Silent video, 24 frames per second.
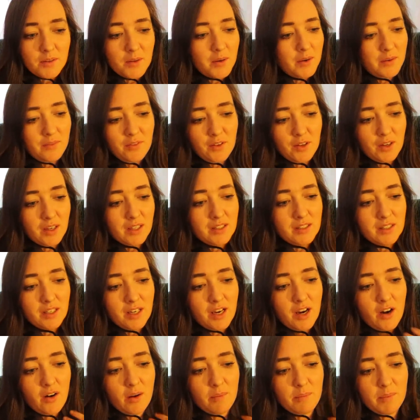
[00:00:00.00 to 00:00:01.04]
Don't know if you guys can
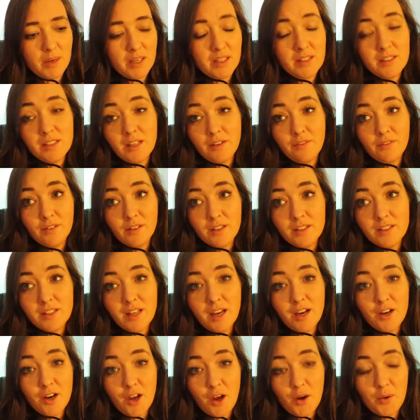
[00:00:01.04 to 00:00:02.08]
hear him, but he's definitely
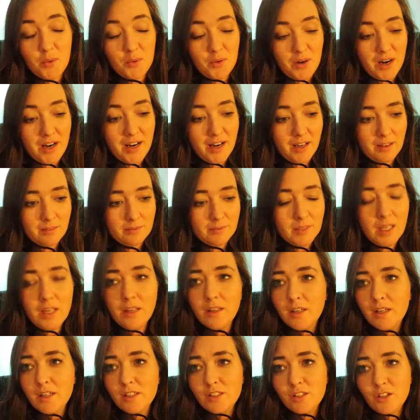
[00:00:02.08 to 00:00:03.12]
saying no right now.
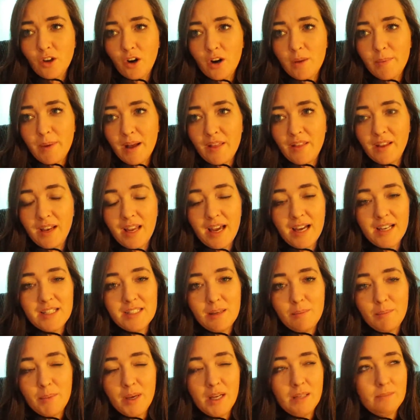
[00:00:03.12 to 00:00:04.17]
Sorry about the
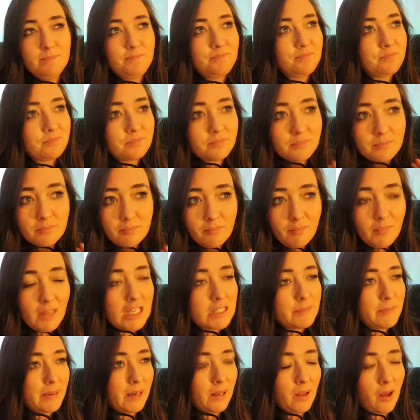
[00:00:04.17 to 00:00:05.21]
lighting, but
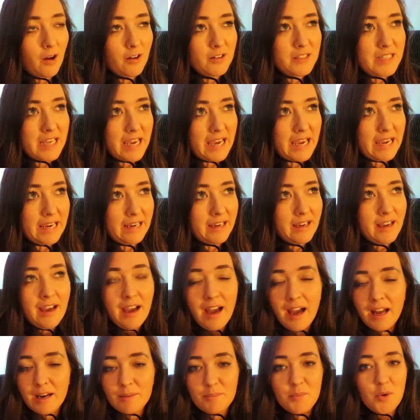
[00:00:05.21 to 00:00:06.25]
it's been a long day
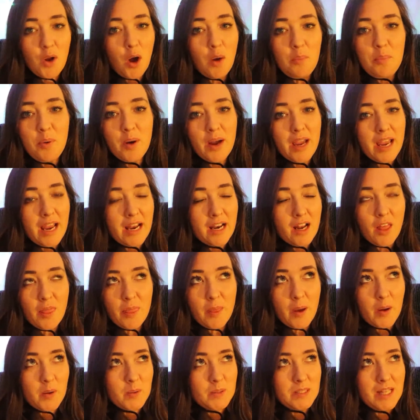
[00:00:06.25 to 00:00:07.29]
and I'm not putting
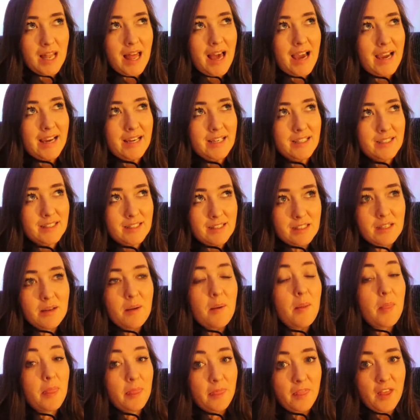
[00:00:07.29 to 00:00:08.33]
those lights,
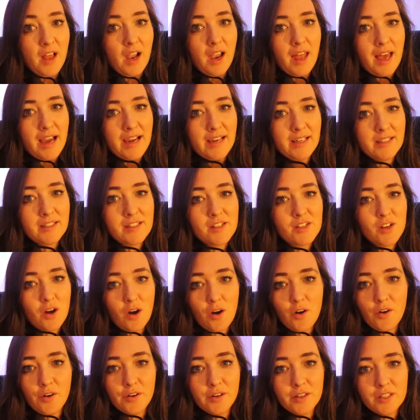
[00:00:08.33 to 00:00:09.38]
the lights
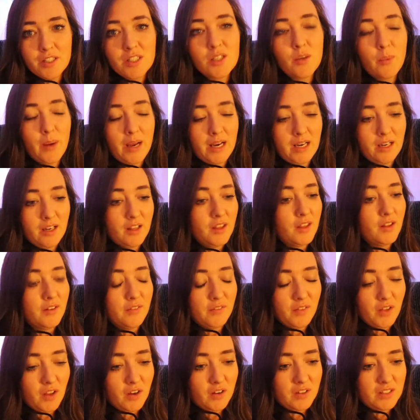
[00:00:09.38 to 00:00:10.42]
on to end the
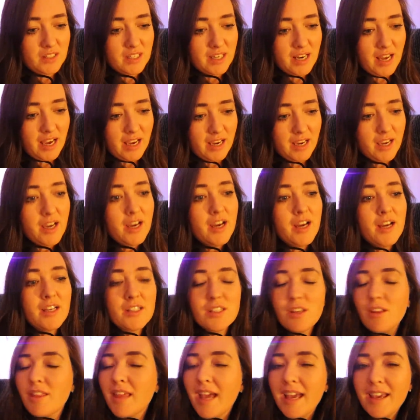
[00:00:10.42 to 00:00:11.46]
vlog tonight.
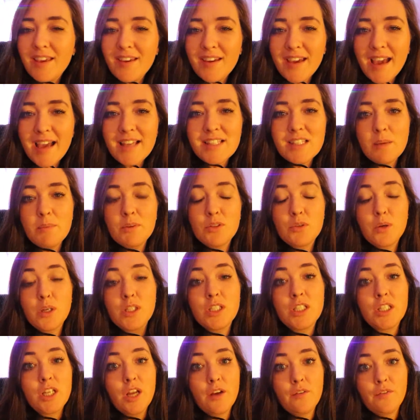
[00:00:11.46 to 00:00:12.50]
So thank you guys so much for
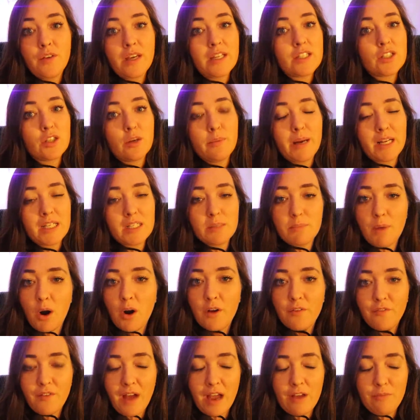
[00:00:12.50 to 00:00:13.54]
watching. Don't forget to come back
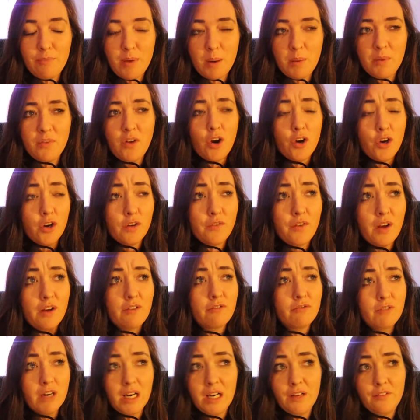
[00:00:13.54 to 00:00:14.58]
tomorrow at 5 p.m. We've got another
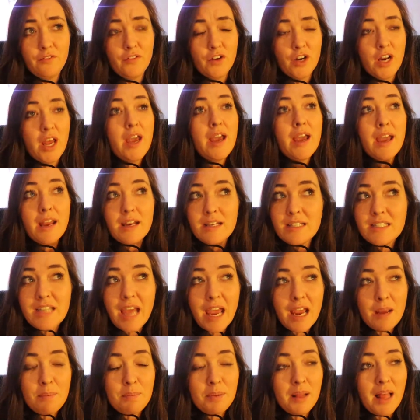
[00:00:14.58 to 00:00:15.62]
really fun
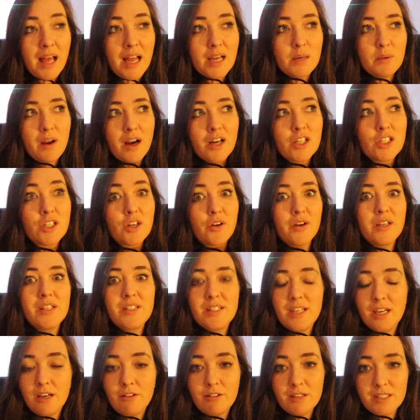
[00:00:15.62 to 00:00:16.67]
day planned. We're actually going
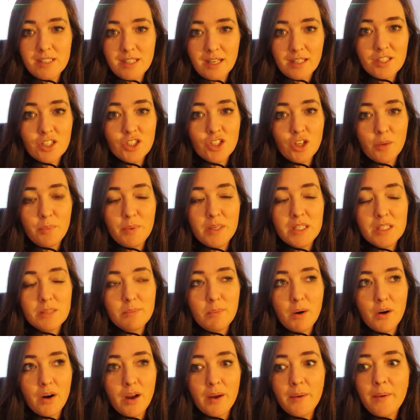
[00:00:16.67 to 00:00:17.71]
Secret Santa shopping
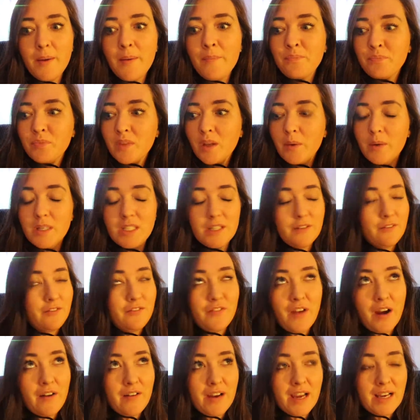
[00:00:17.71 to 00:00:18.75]
tomorrow, which I'm
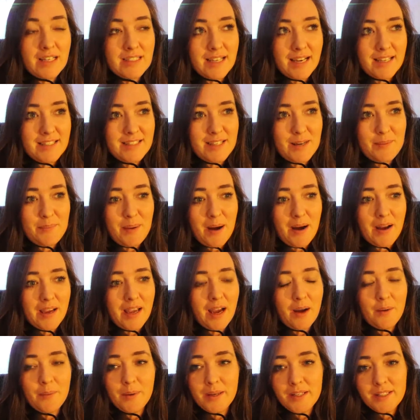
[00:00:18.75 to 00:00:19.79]
very excited about. I
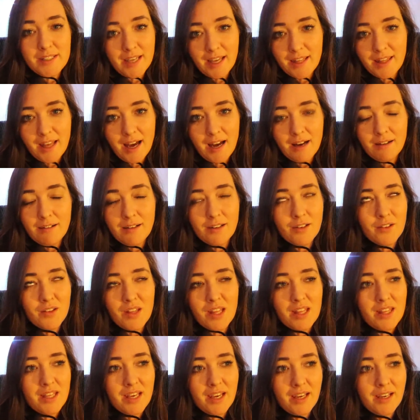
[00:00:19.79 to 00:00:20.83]
can't wait to get that
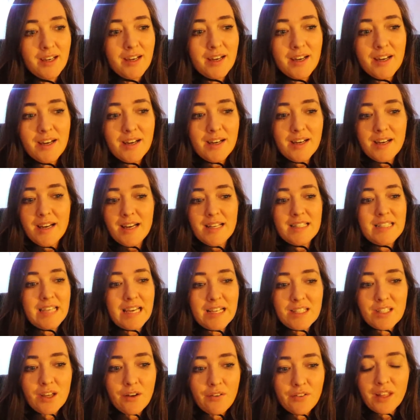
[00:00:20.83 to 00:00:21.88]
another thing
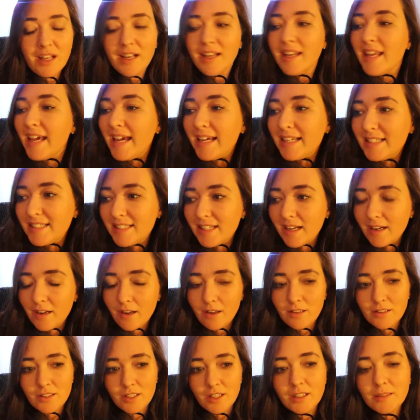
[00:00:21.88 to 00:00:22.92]
ticked off the list and
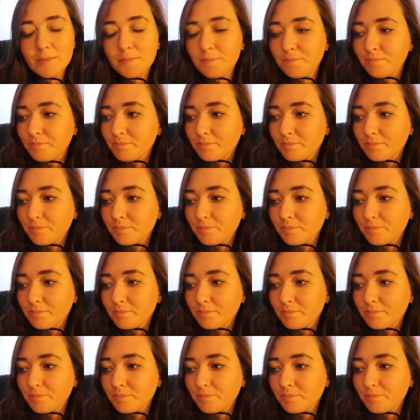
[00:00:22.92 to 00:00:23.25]
all done.